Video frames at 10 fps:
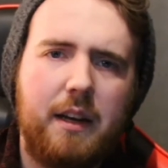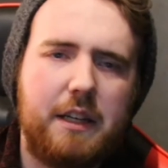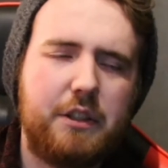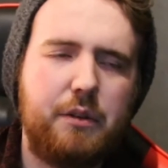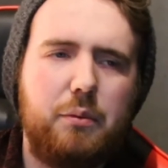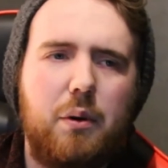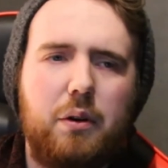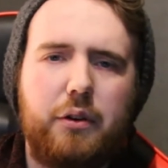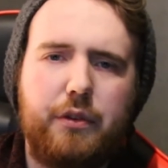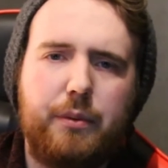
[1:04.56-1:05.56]
as they
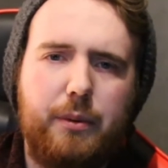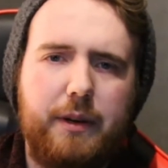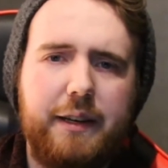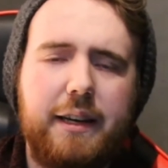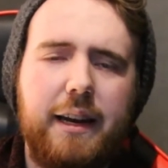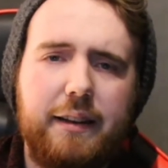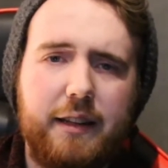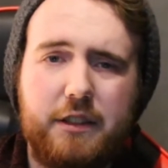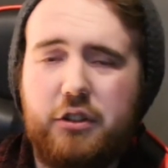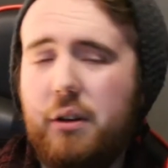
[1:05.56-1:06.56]
walked through, indicating
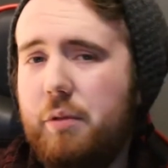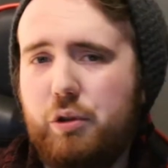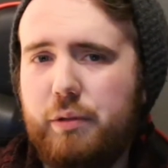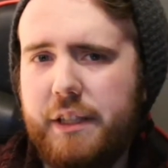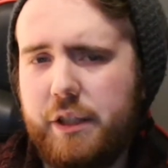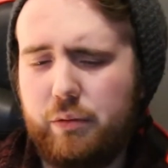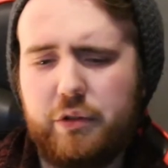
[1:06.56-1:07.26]
that some creature